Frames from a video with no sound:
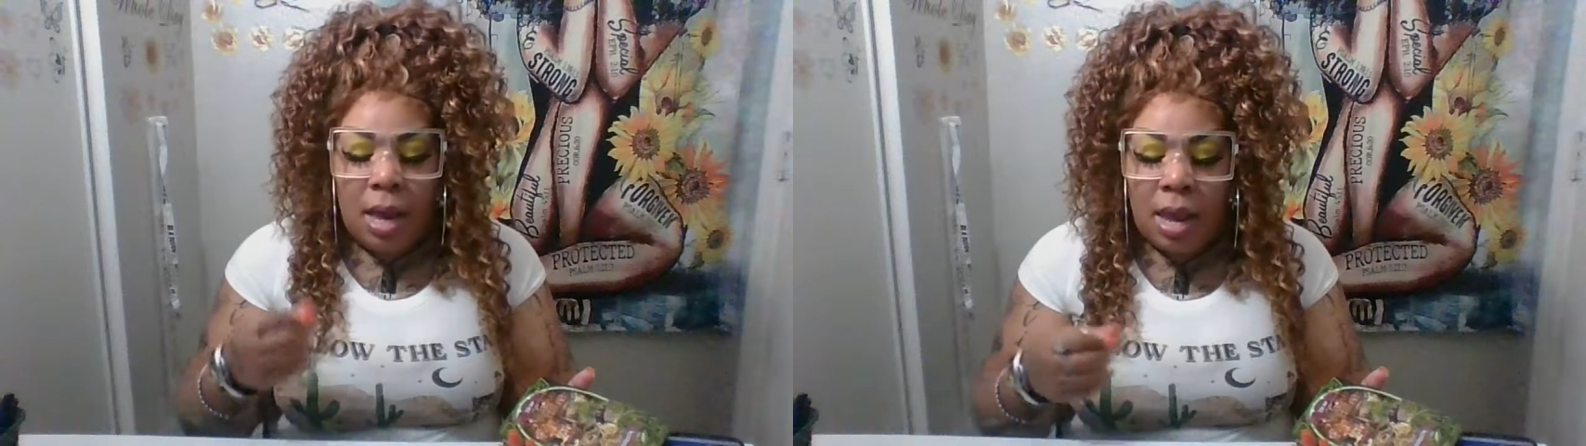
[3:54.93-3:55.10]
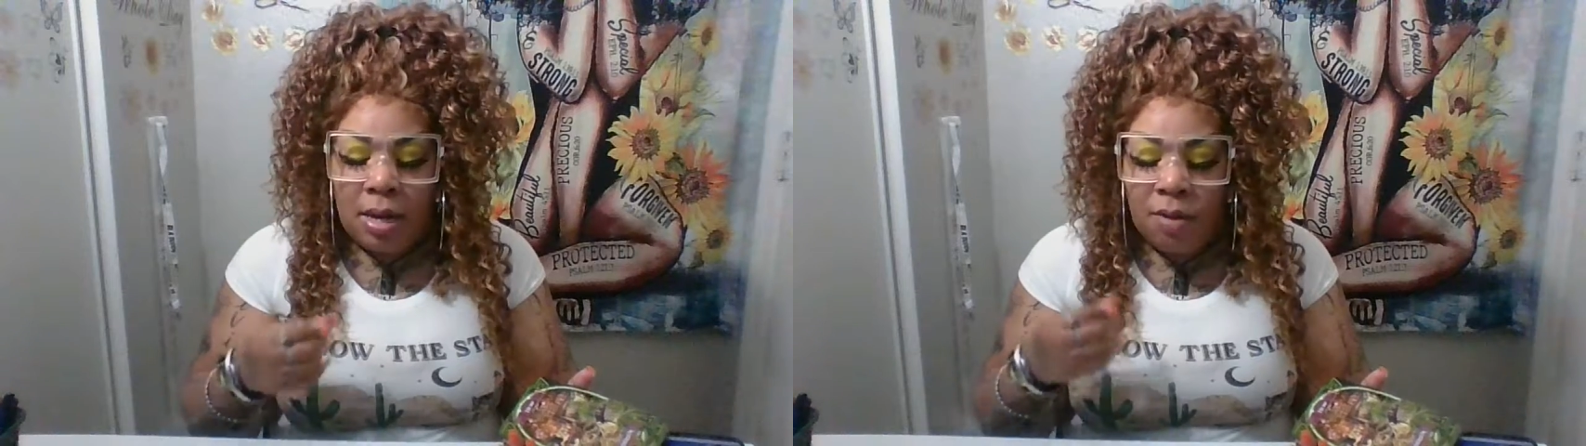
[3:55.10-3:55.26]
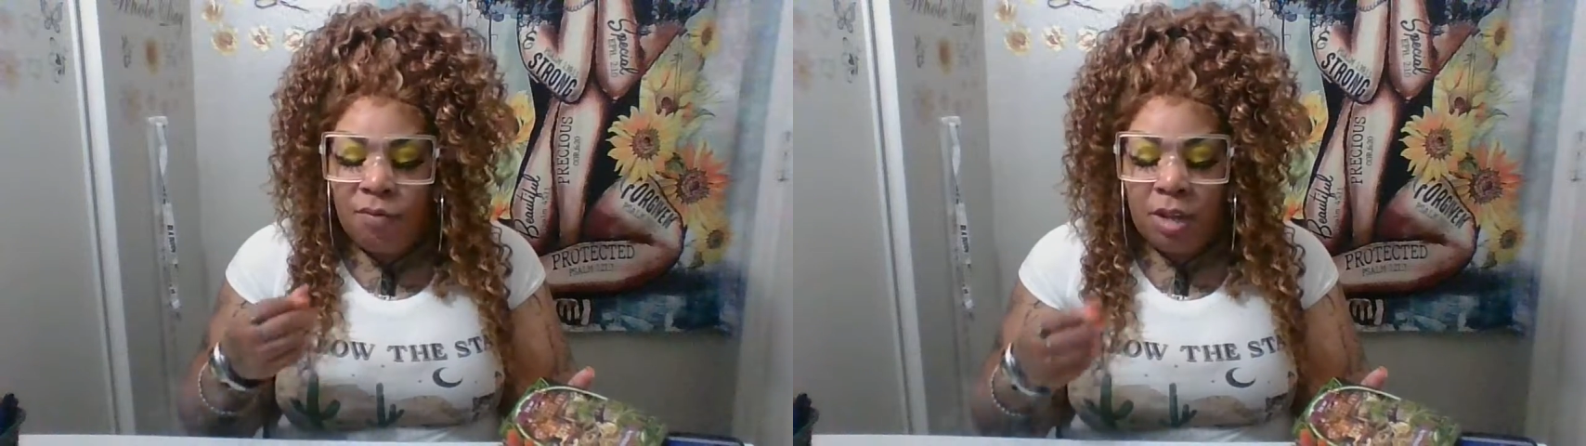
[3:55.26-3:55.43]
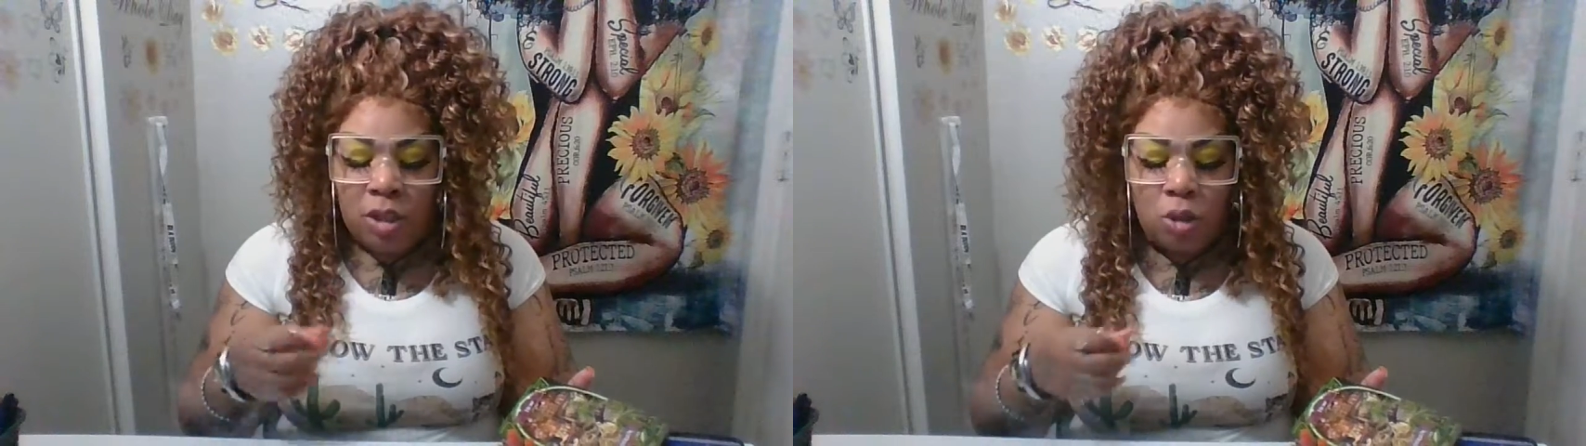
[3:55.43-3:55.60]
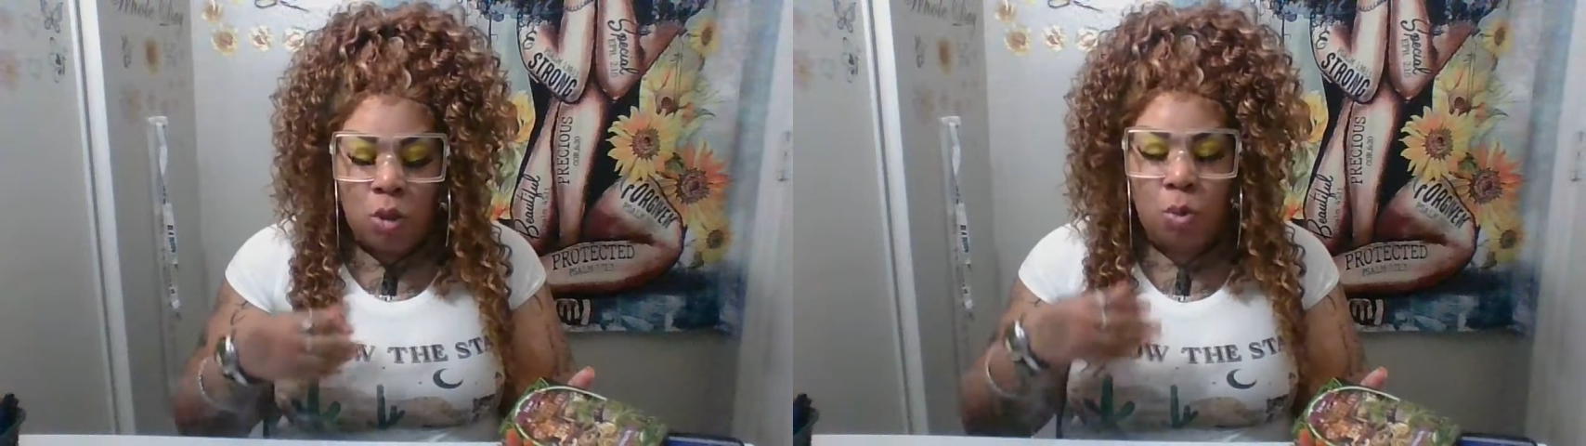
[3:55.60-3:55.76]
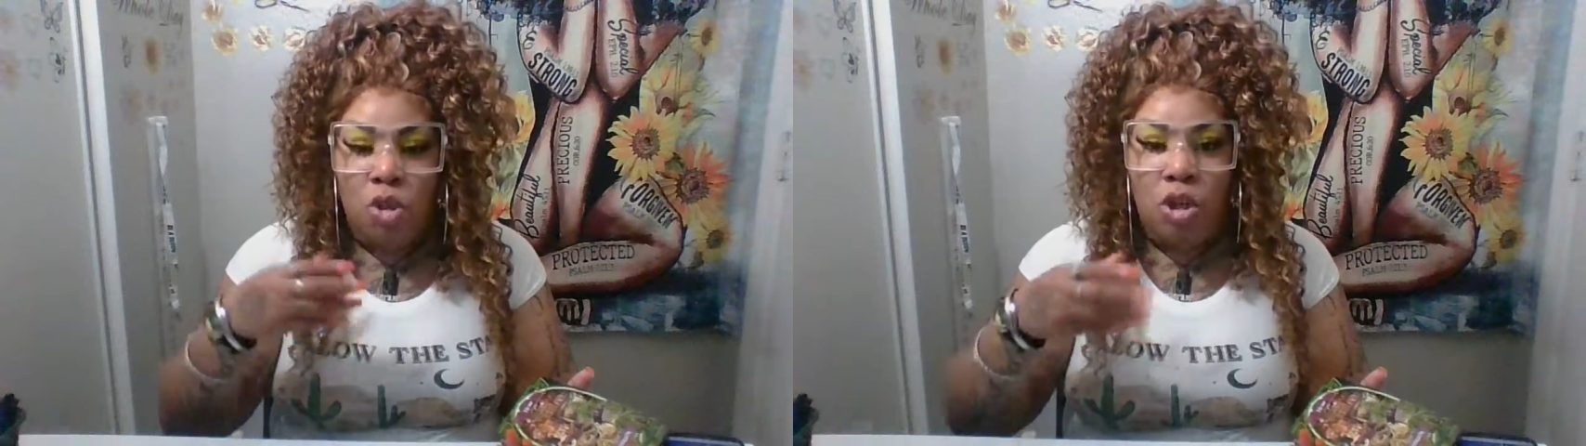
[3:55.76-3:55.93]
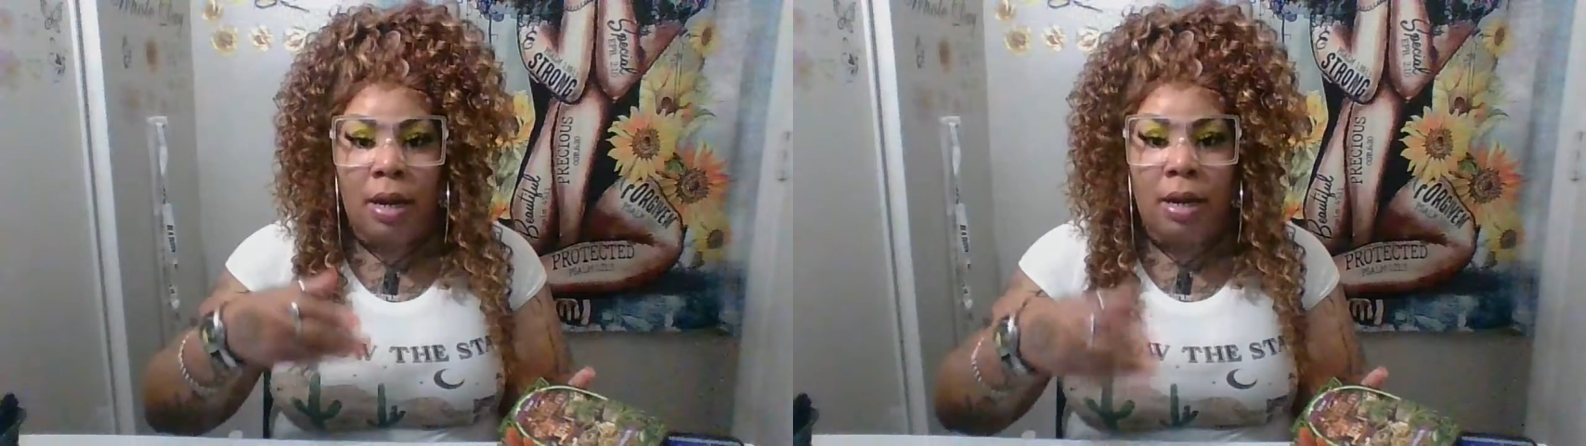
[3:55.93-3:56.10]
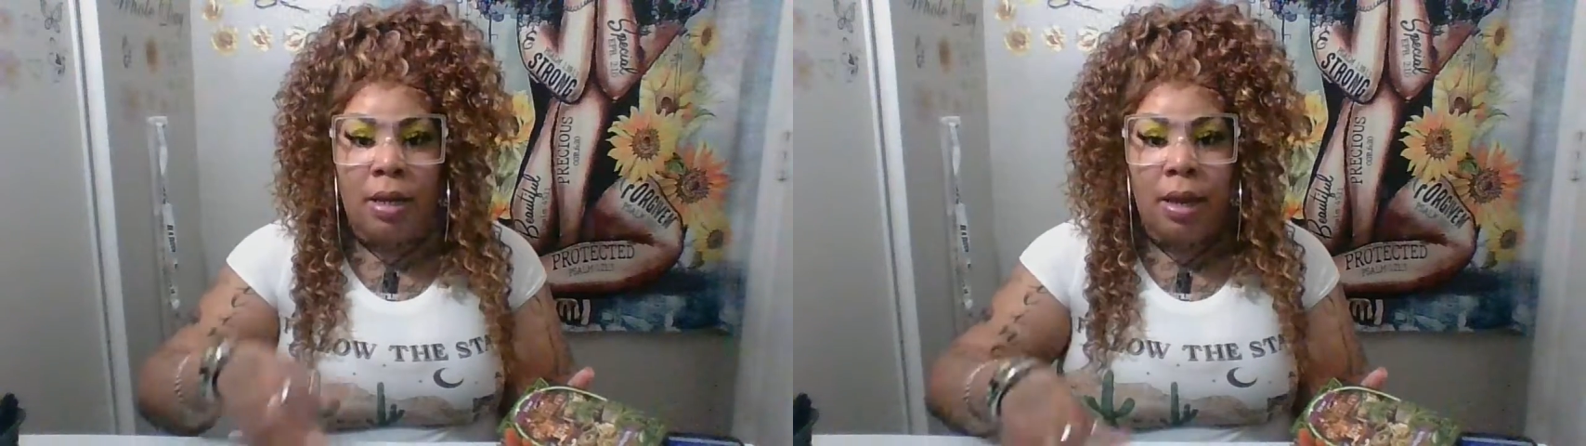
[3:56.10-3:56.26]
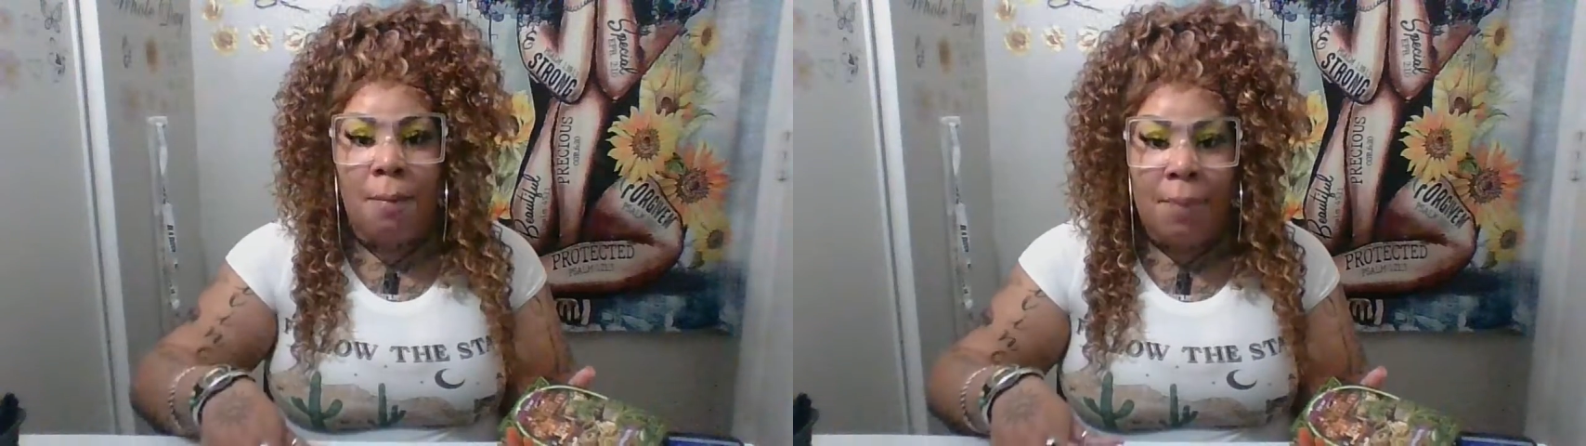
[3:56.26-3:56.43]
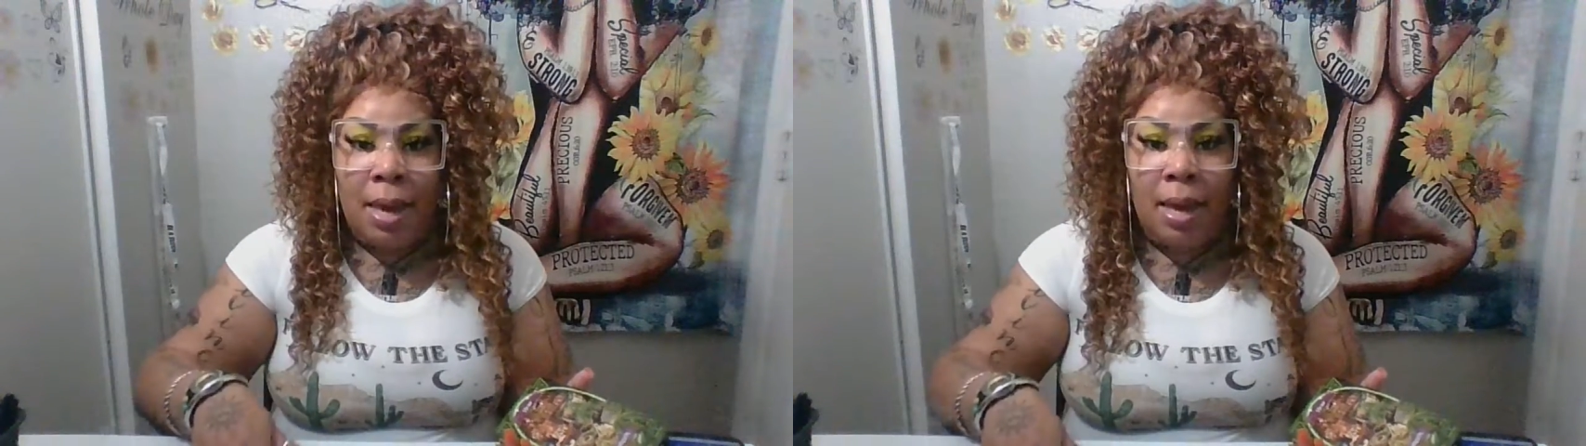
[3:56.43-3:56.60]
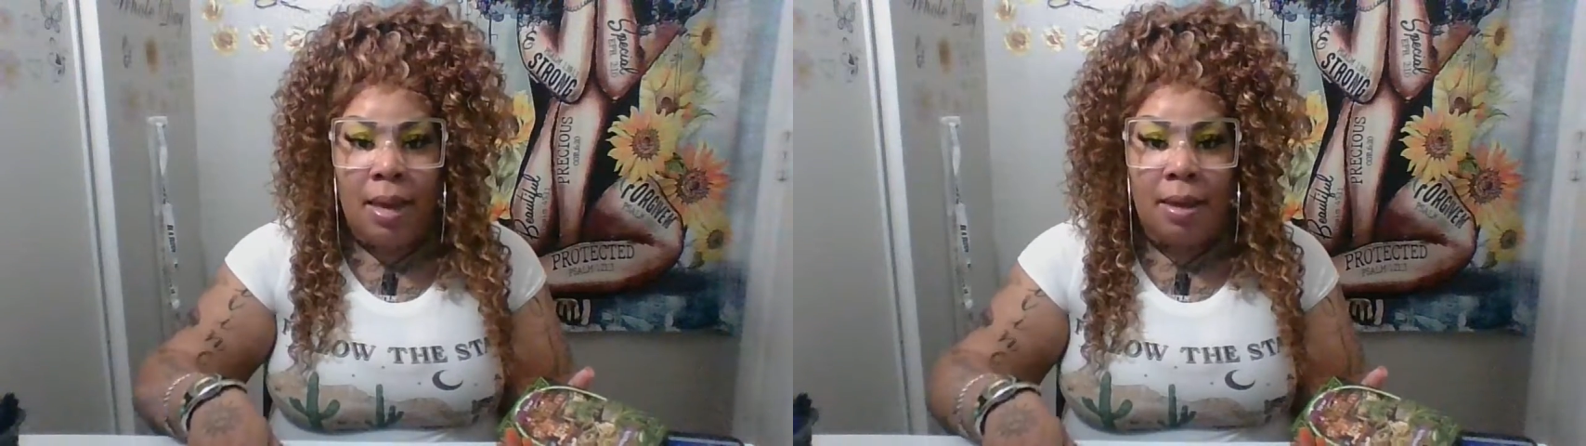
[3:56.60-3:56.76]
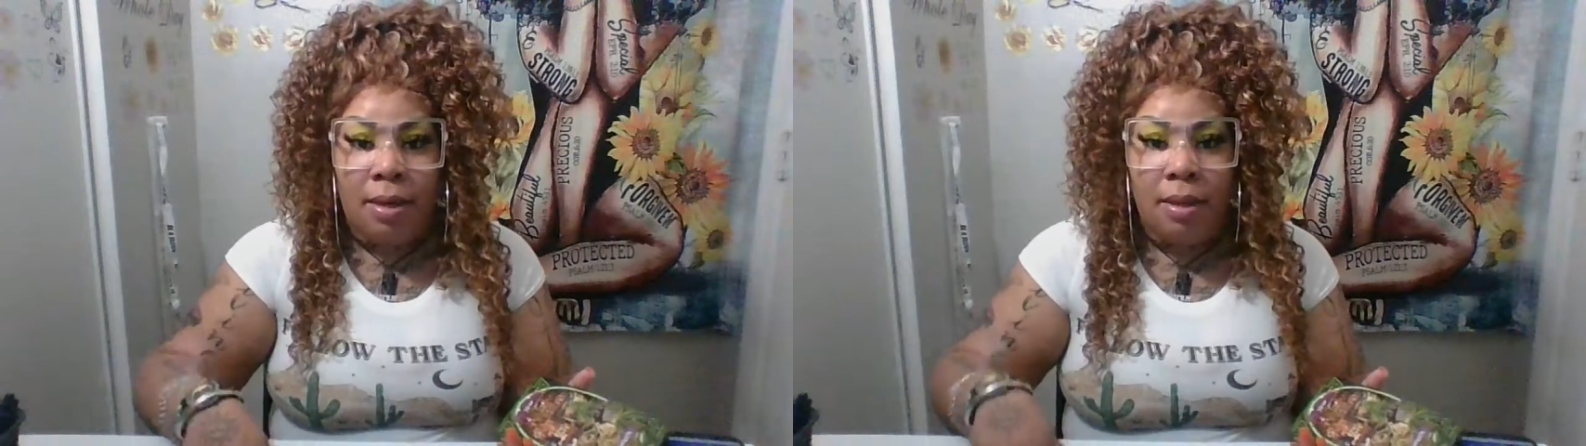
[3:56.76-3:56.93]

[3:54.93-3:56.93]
individuals will try to come back,